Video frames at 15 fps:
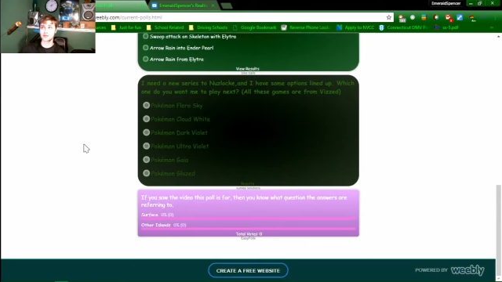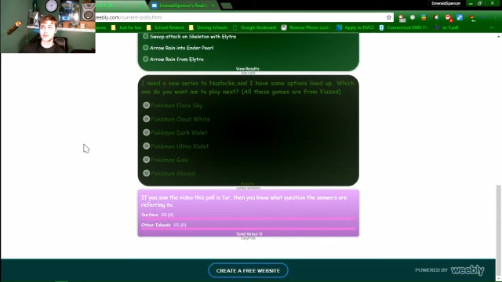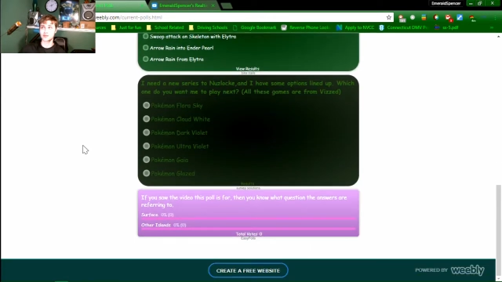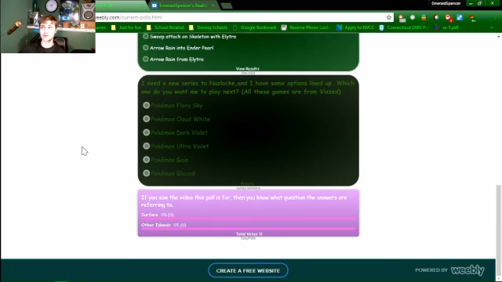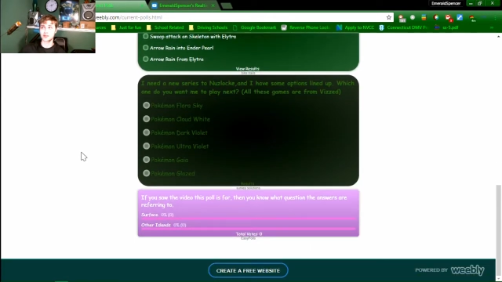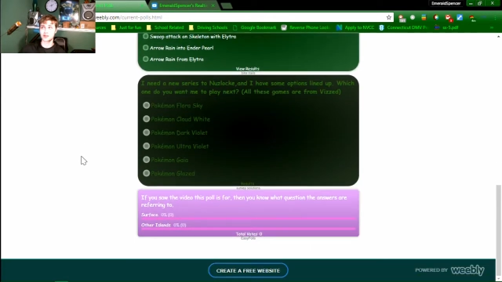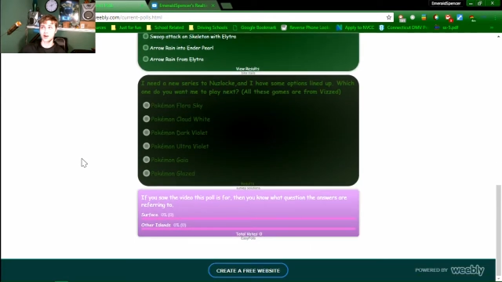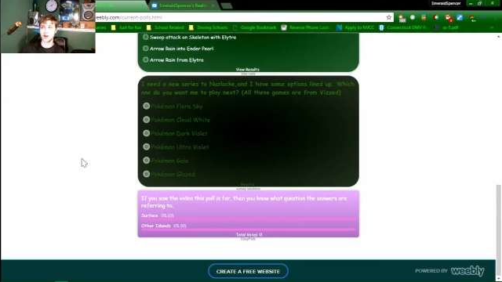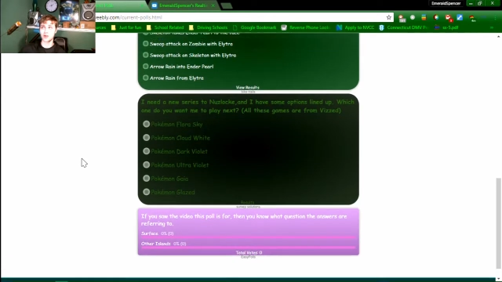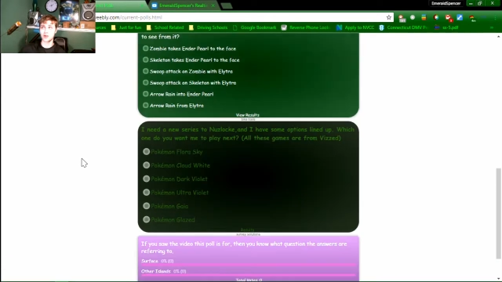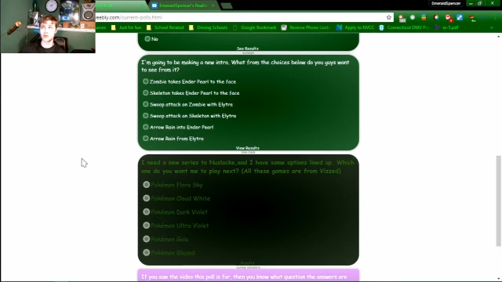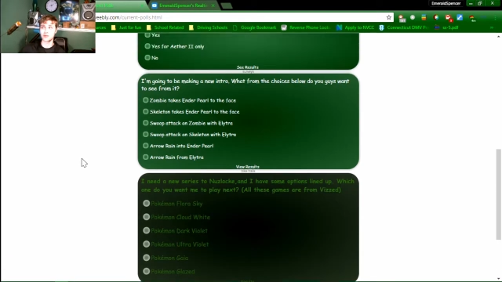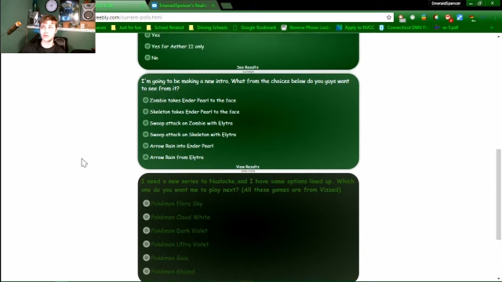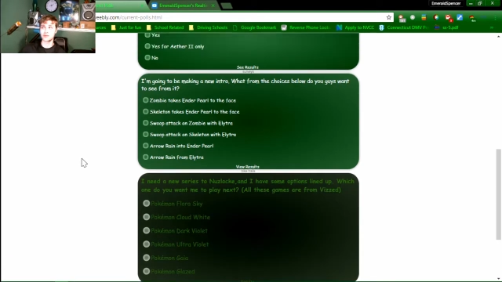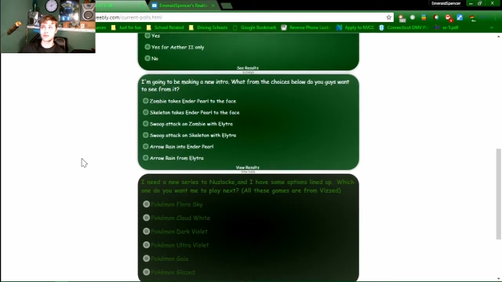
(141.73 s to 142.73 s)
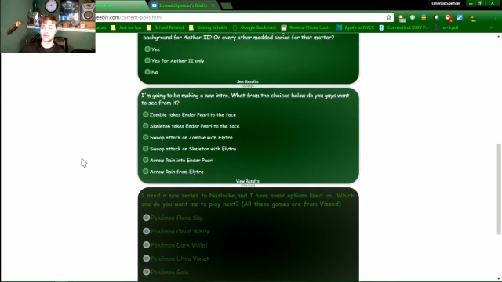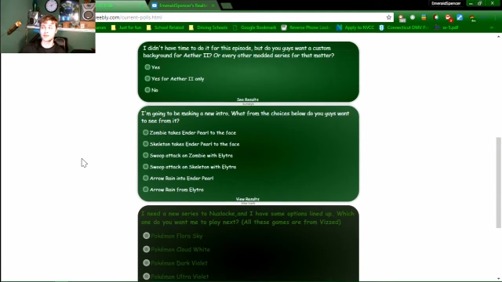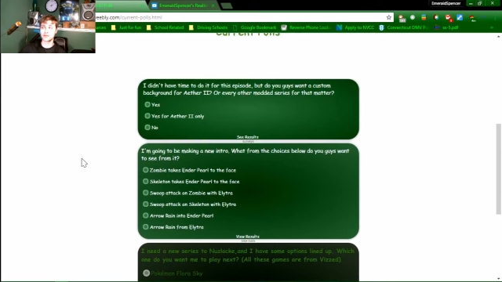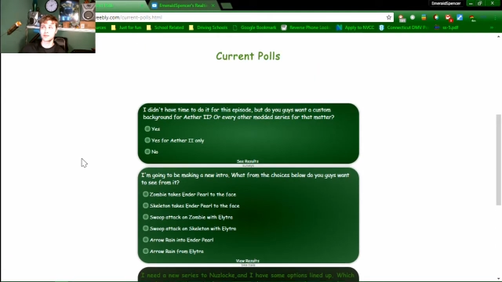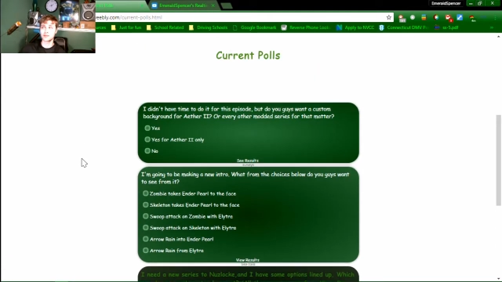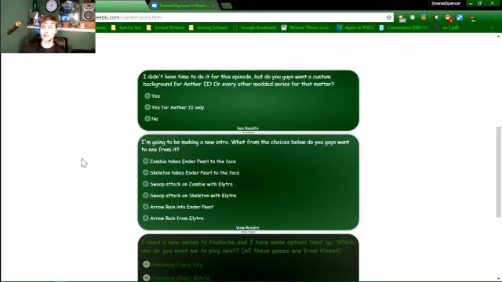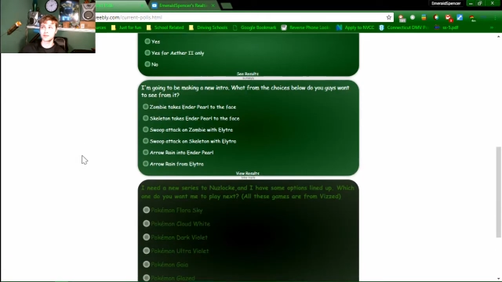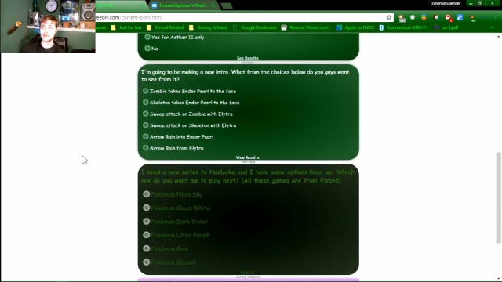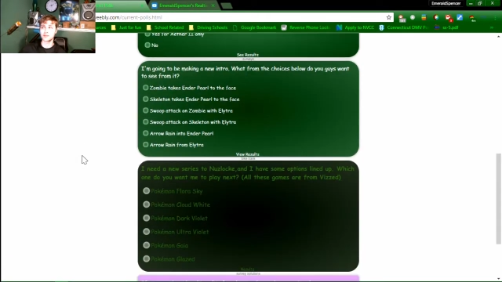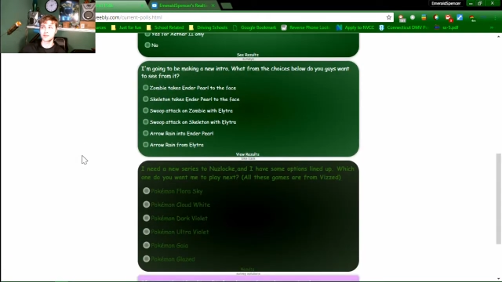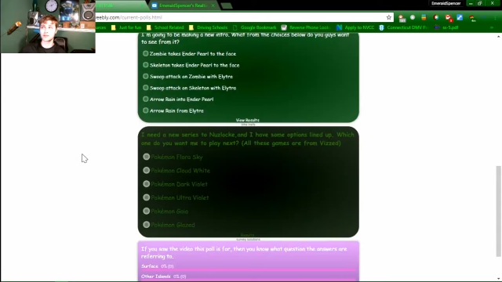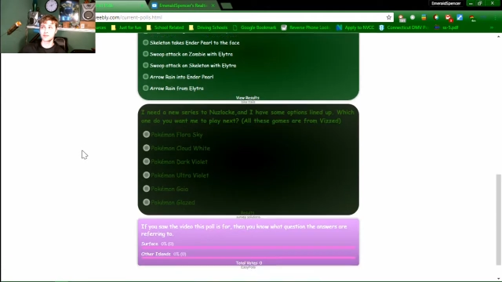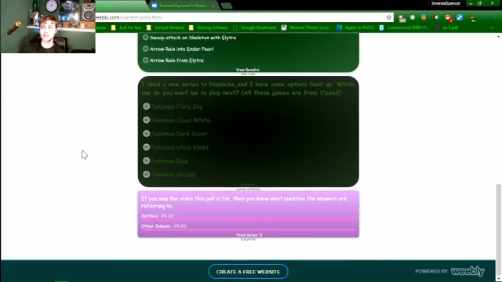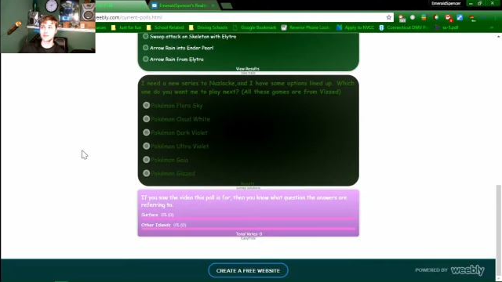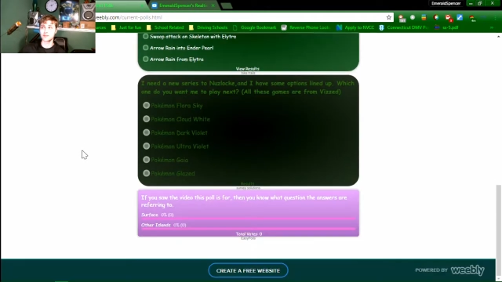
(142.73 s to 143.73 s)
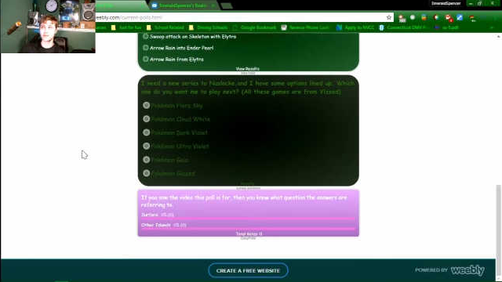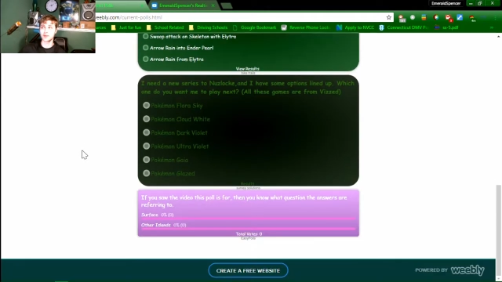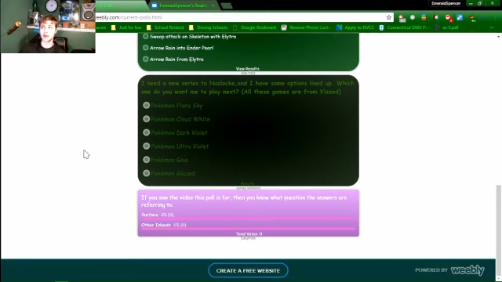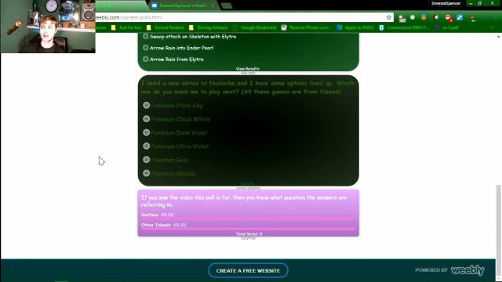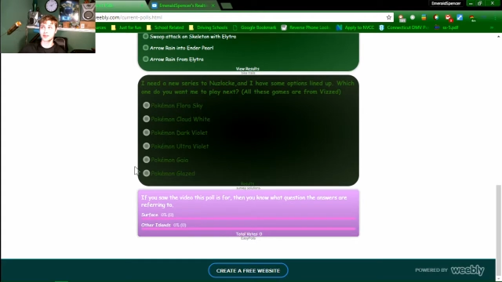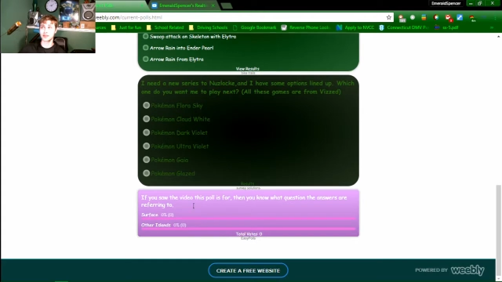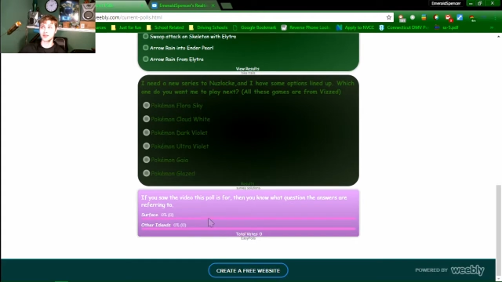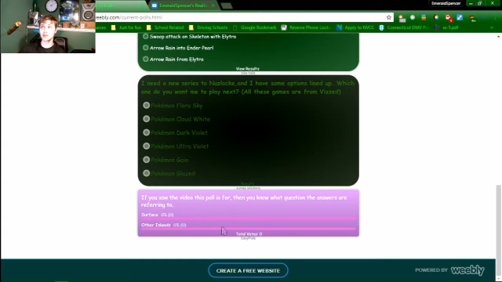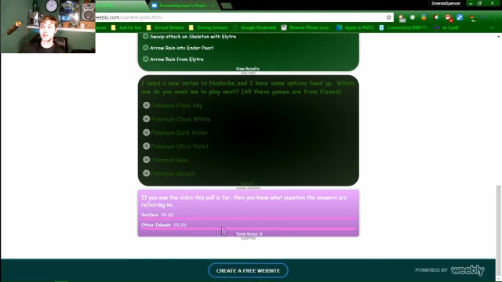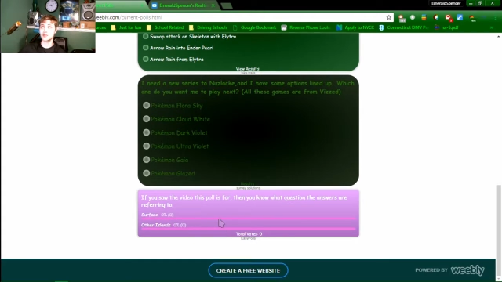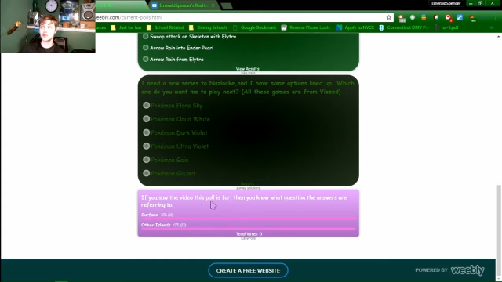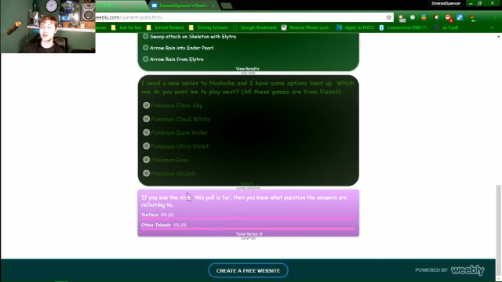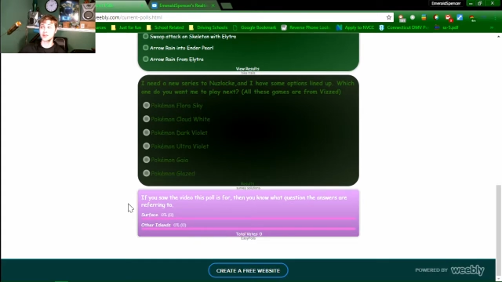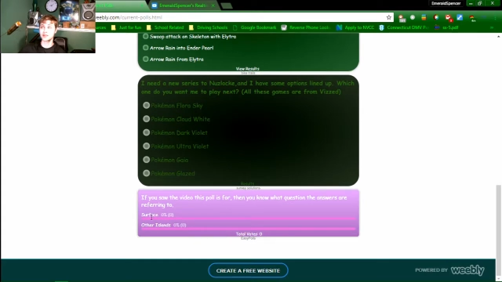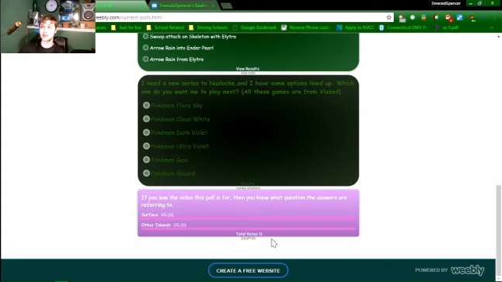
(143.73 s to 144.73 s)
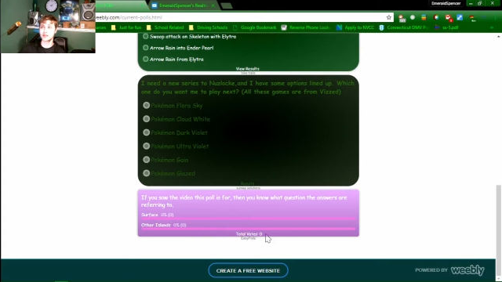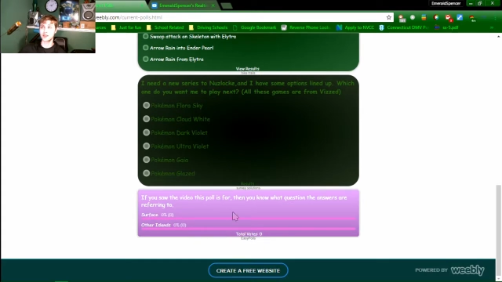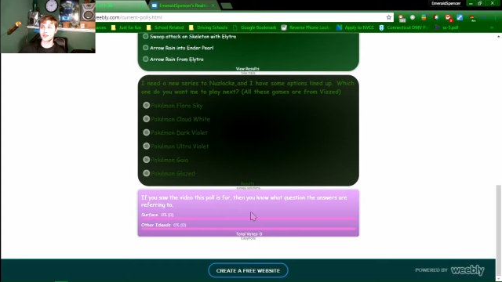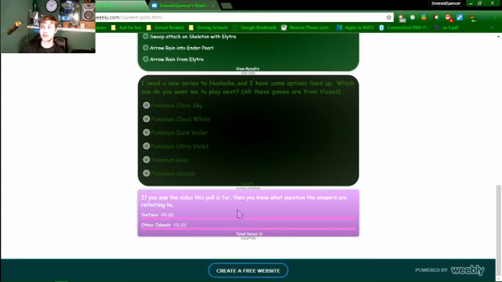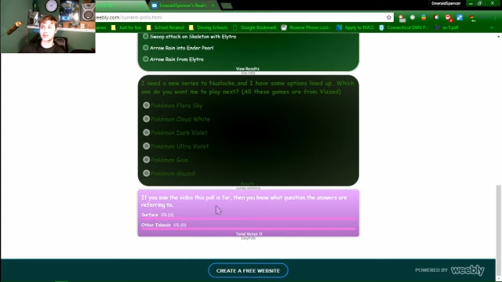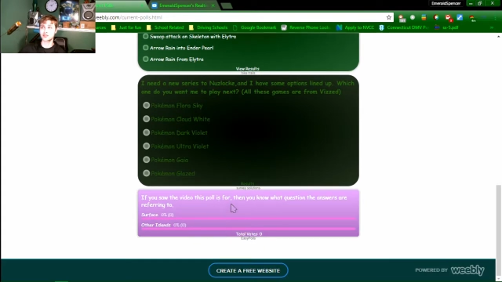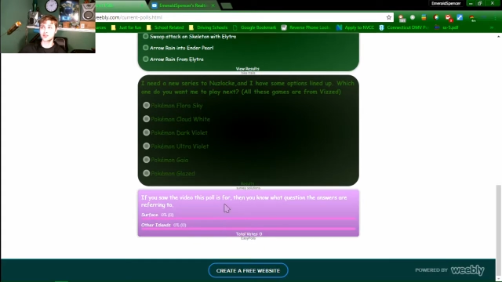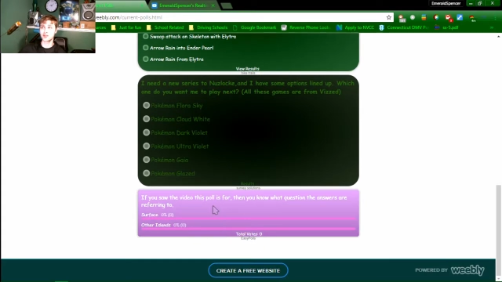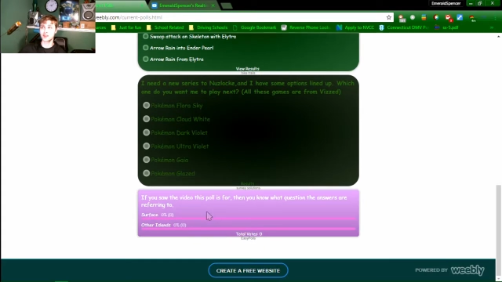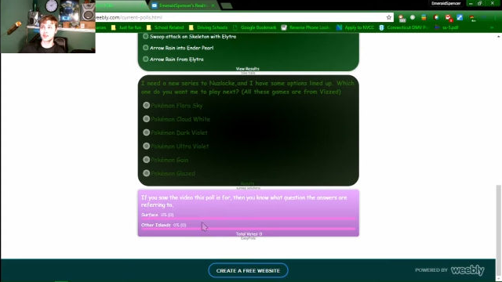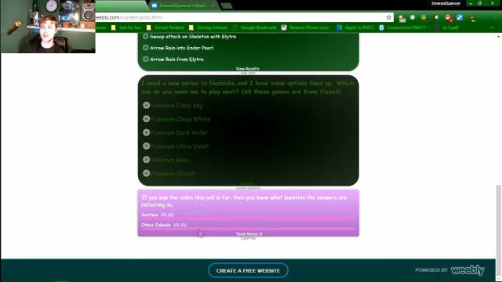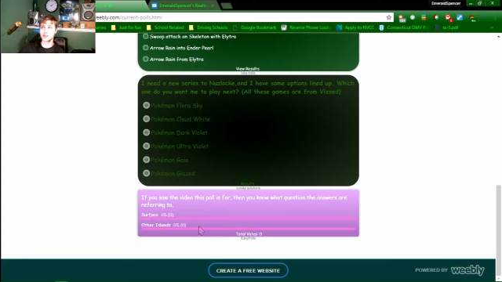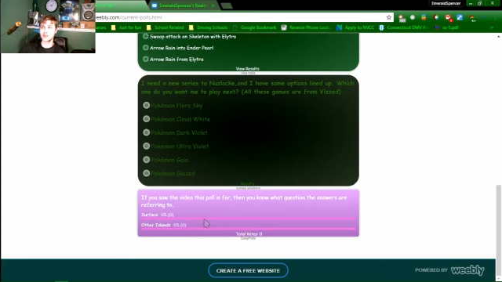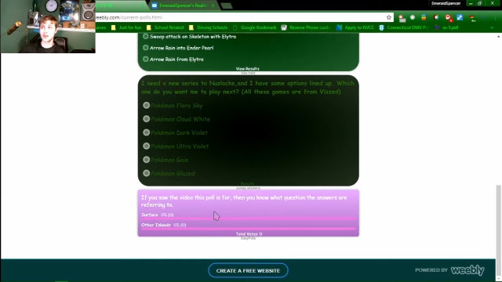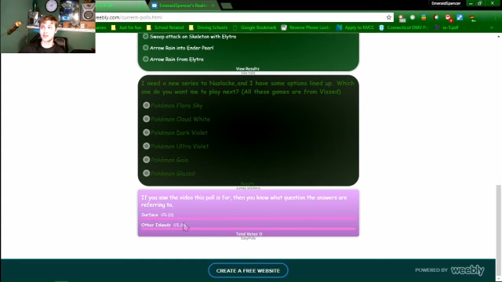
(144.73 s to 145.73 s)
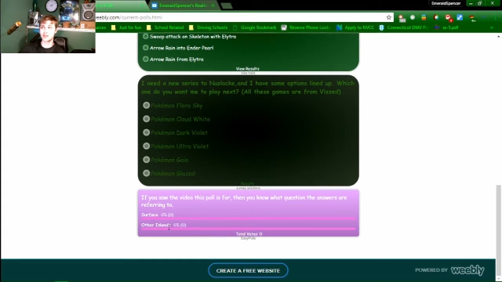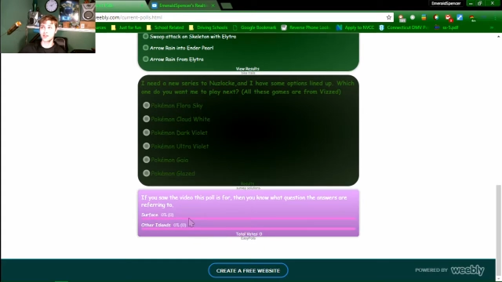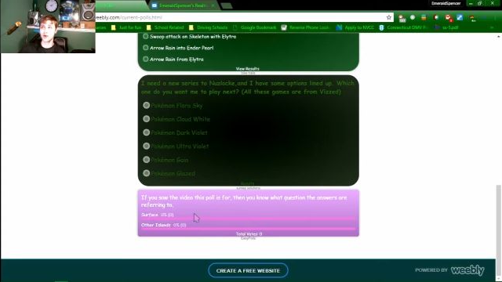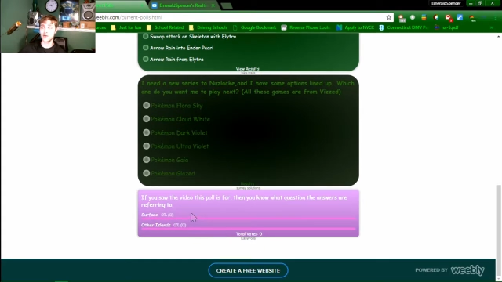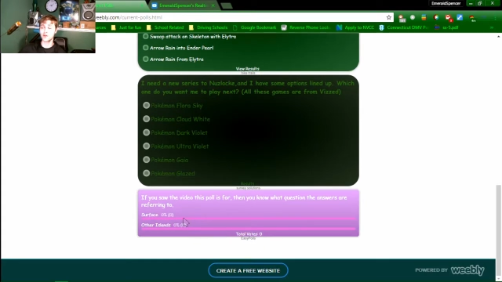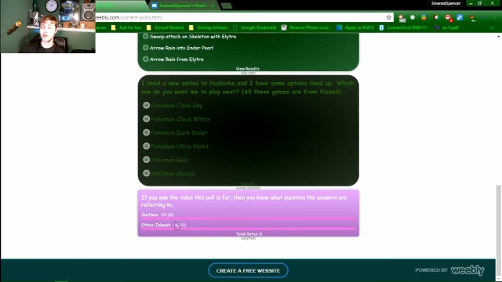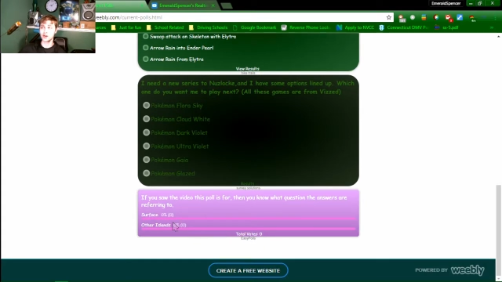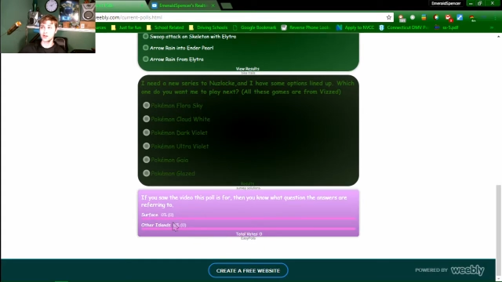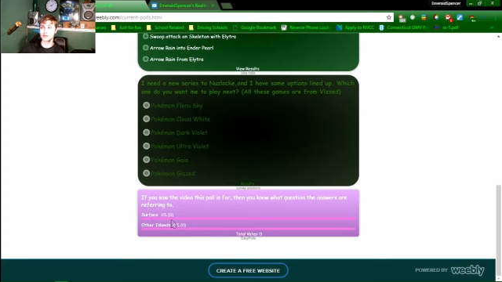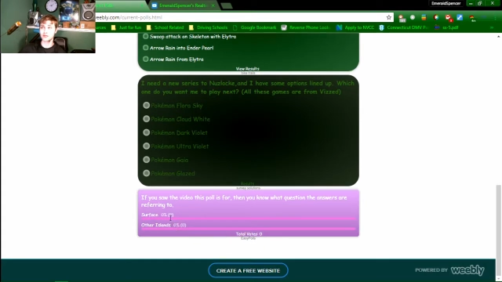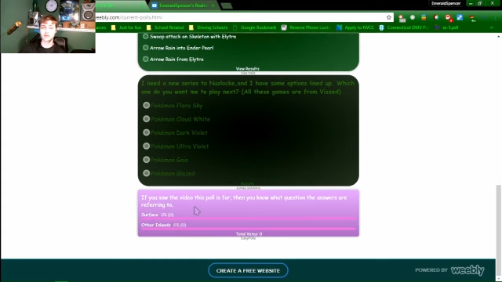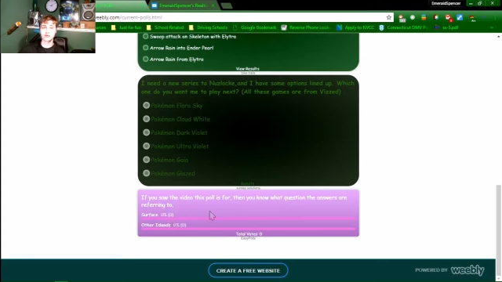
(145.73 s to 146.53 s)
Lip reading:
[unreadable: no face in view]